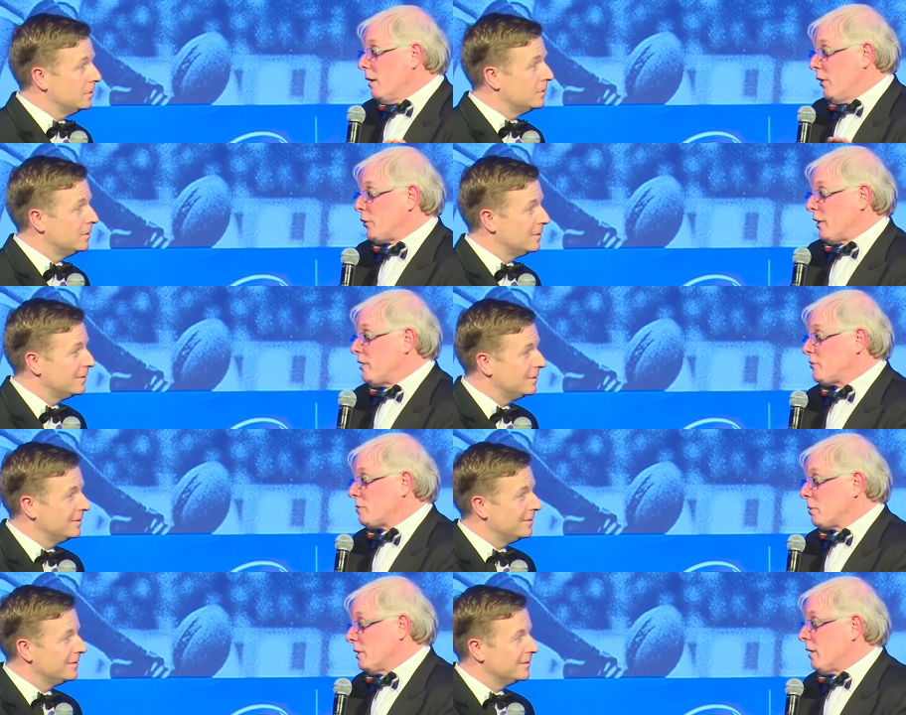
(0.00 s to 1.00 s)
Speaker 1: under
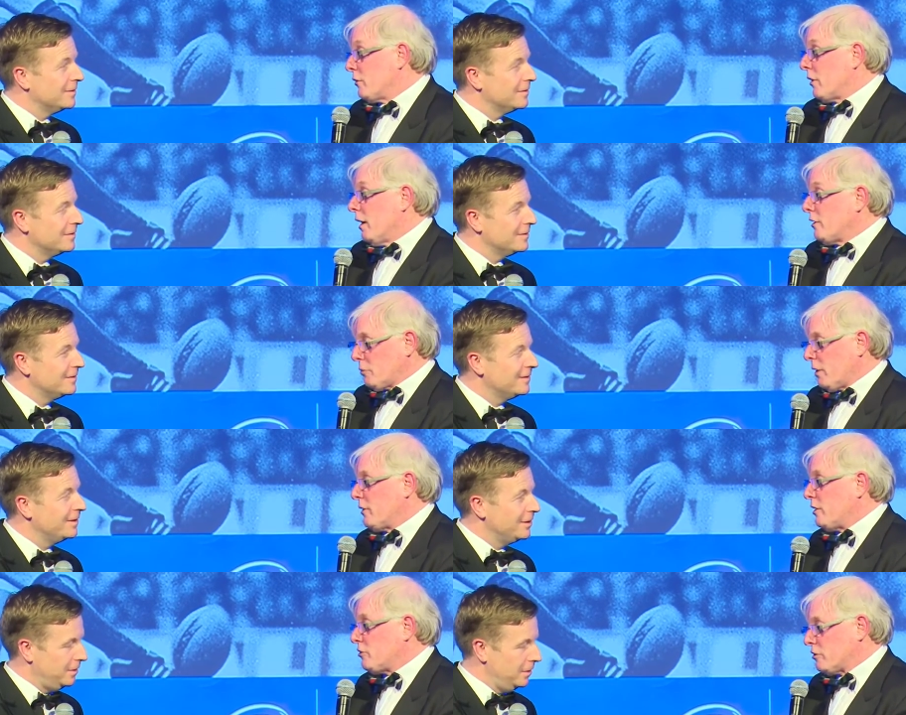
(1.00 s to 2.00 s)
eights, when I, under nines, when I was
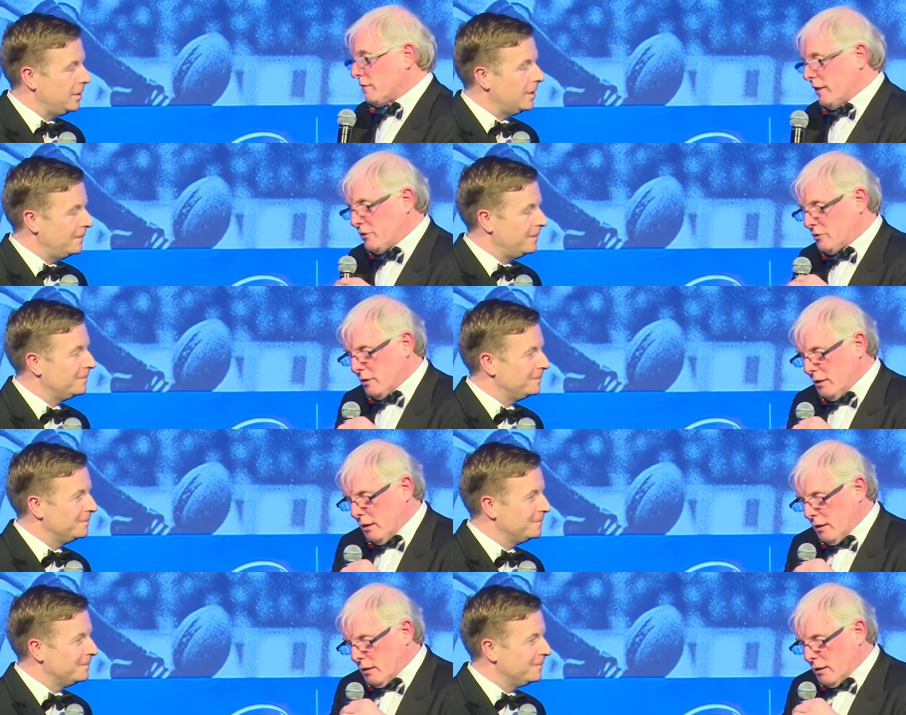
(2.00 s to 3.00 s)
eight years of age,
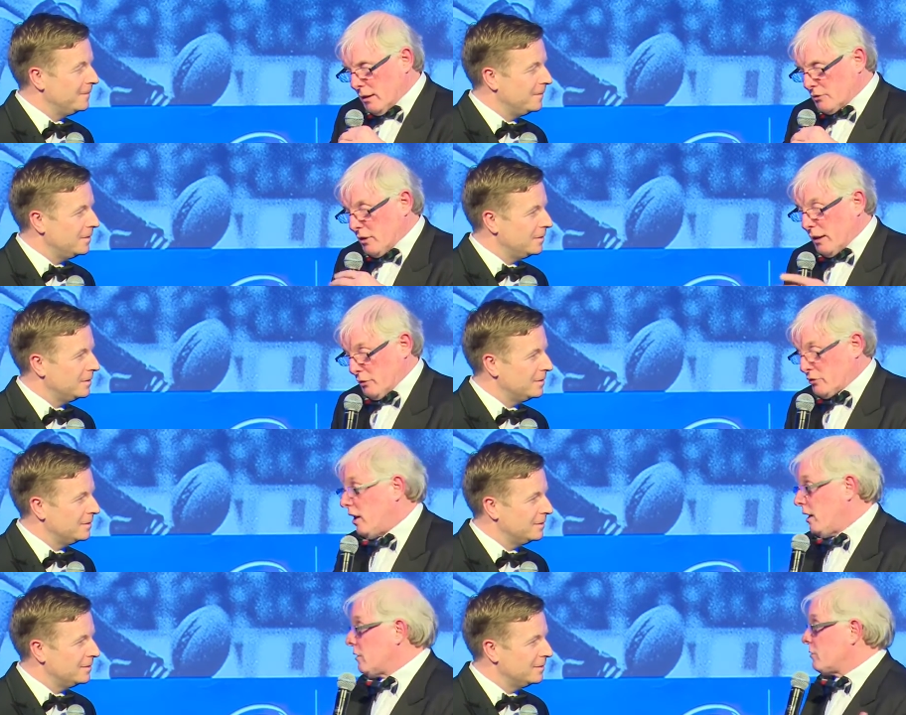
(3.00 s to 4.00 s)
until I
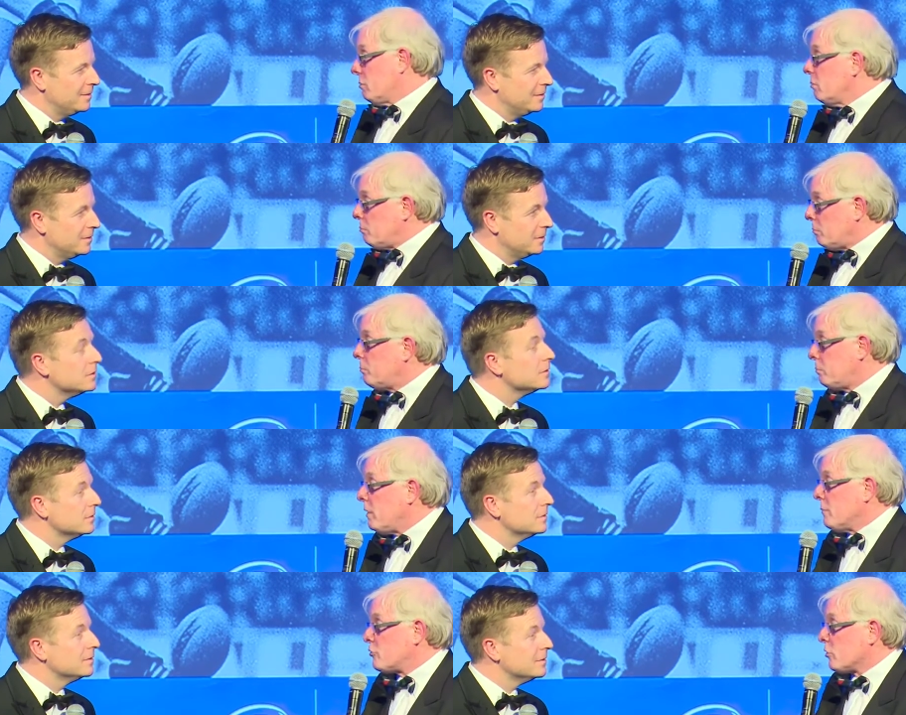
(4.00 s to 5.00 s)
retired
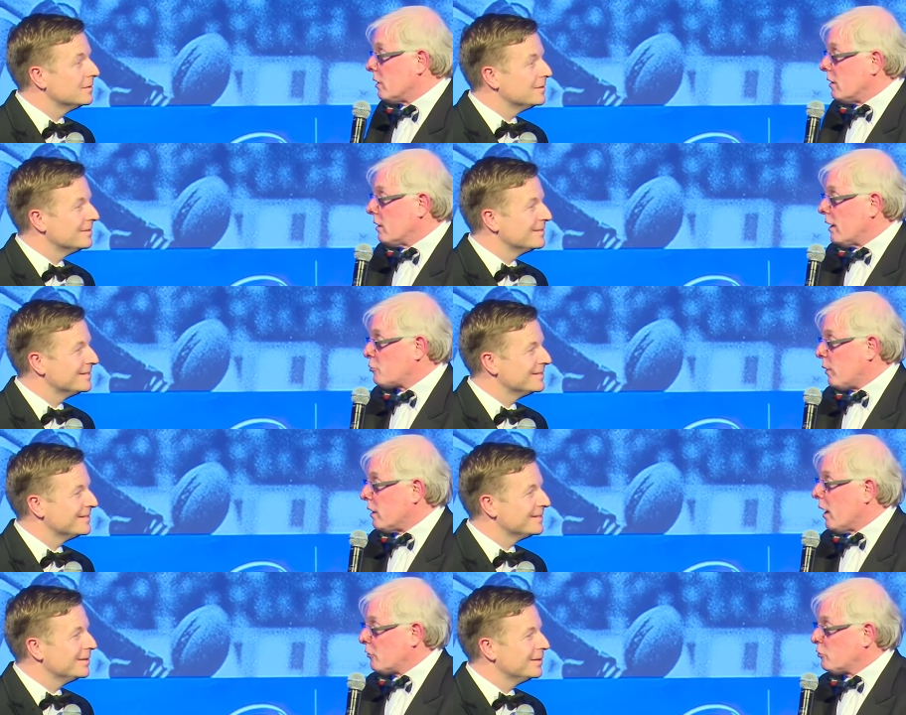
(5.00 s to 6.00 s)
prematurely at
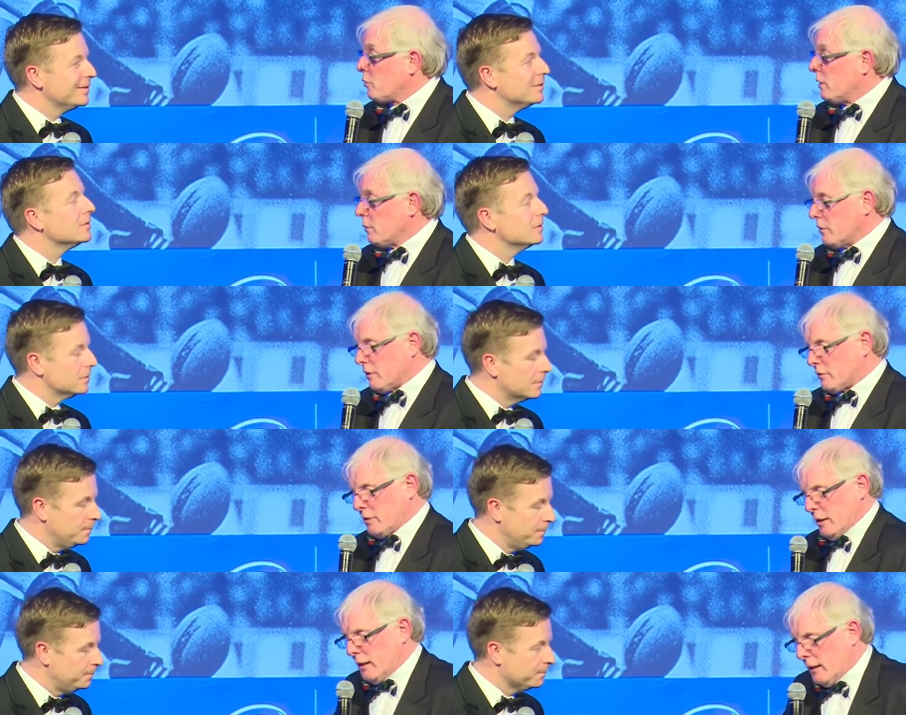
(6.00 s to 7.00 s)
29, so 21 years.
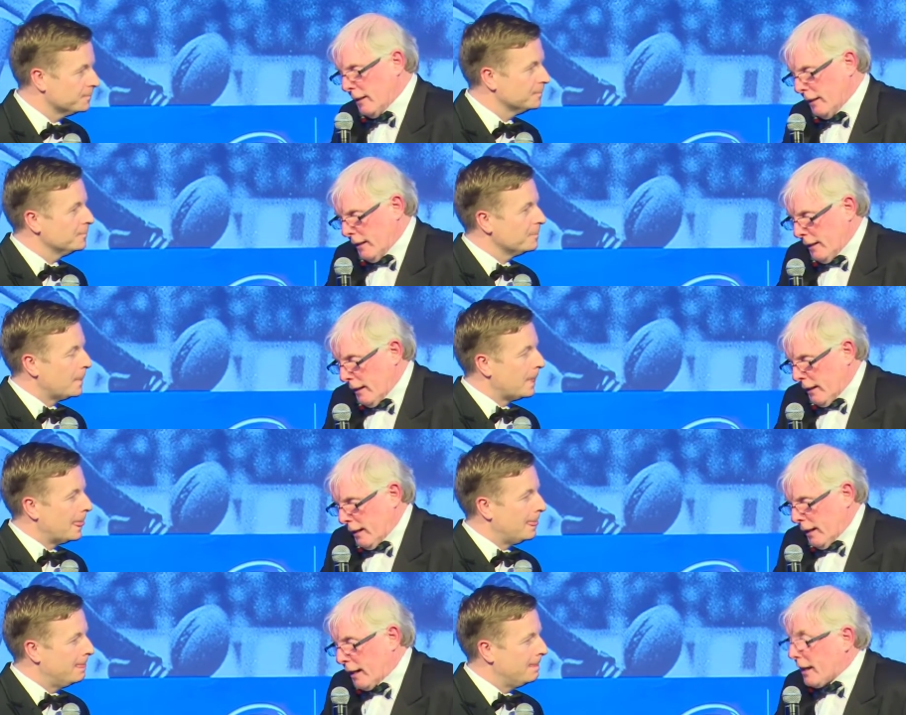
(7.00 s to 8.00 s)

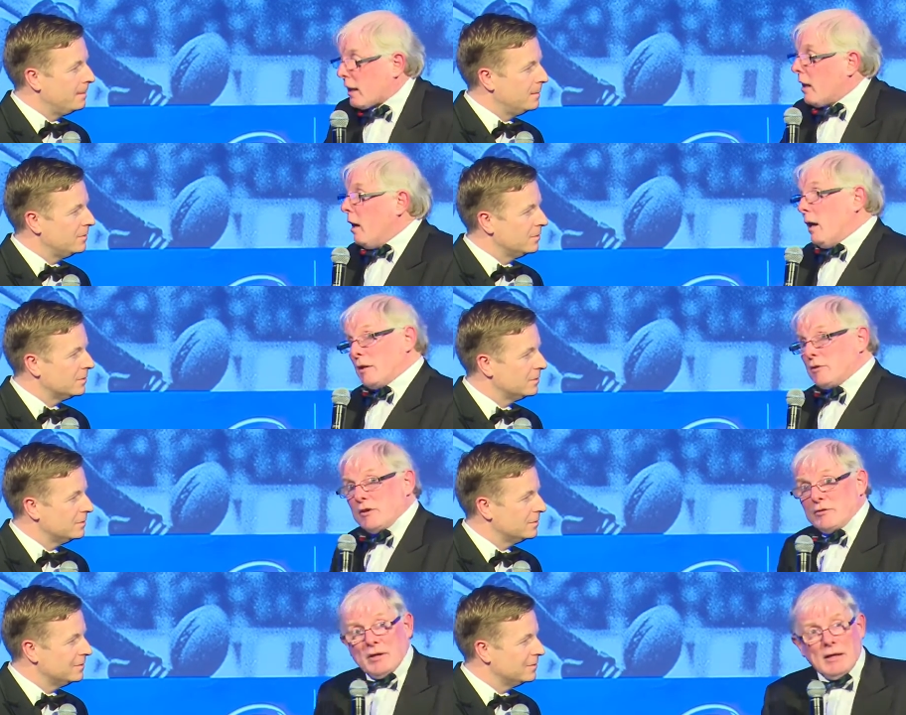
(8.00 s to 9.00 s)
And I can
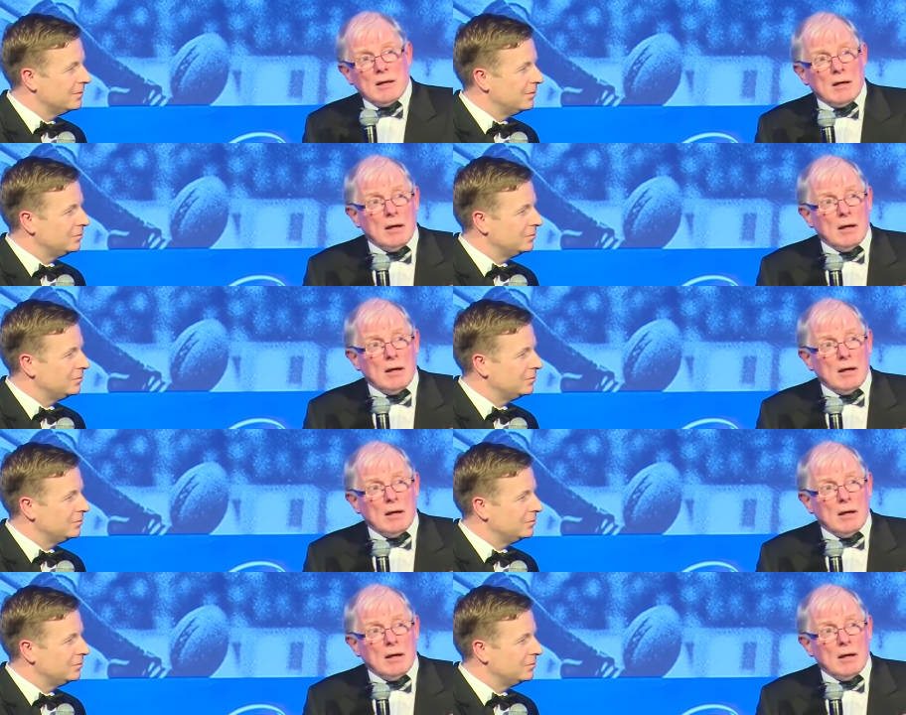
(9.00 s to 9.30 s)
honestly say,